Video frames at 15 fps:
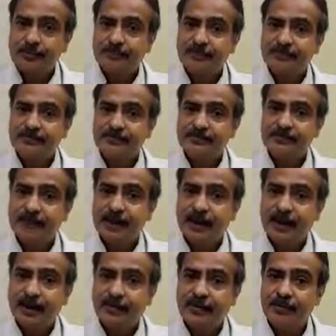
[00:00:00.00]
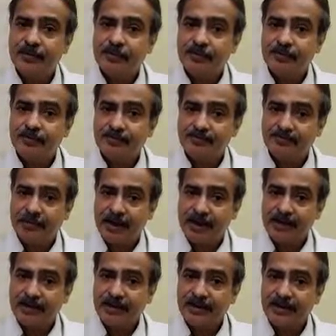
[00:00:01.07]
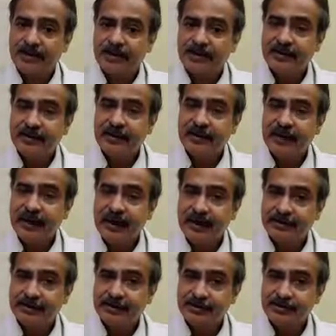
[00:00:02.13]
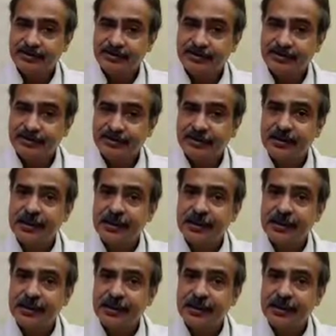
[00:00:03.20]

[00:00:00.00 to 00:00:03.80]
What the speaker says: Patient will have bradycardia, hypertension,